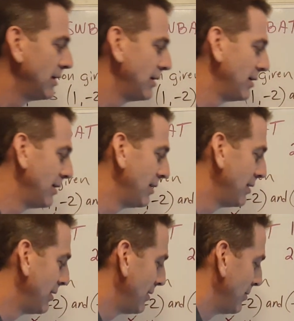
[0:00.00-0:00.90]

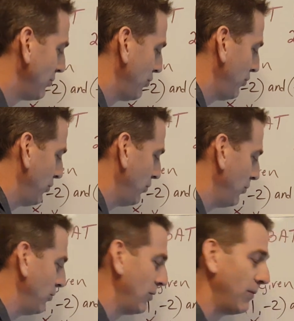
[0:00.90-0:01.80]

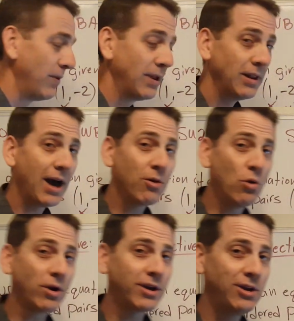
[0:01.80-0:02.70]
A lot of
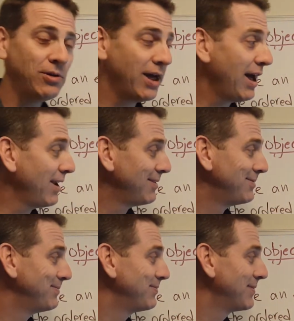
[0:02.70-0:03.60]
work to do that.
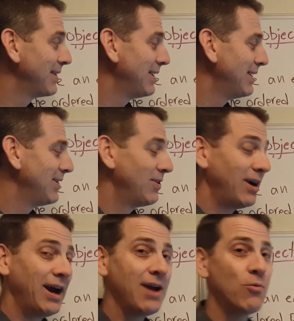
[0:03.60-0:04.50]

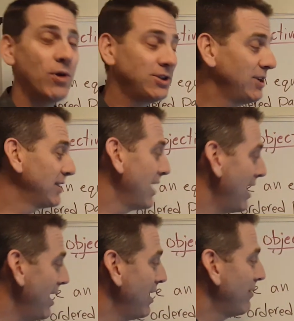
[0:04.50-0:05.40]
Right? Once you get the
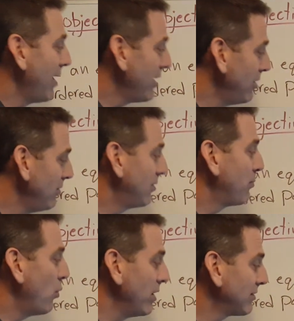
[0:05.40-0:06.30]
hang of how to use the
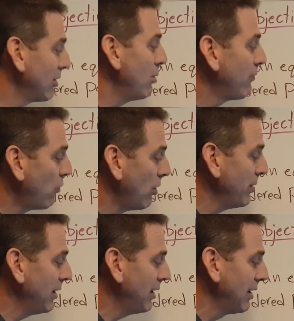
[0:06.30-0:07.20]
point-slope
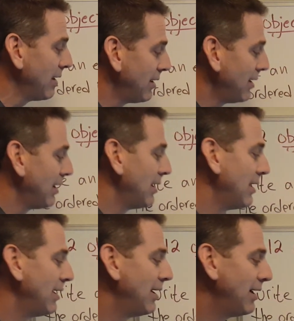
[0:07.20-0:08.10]
formula,
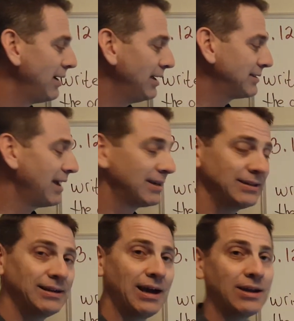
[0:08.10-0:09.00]
it's actually
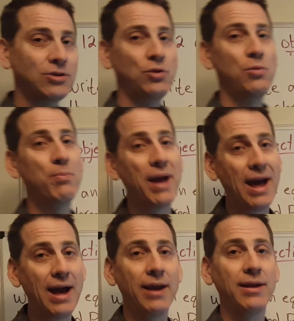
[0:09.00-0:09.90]
not too bad.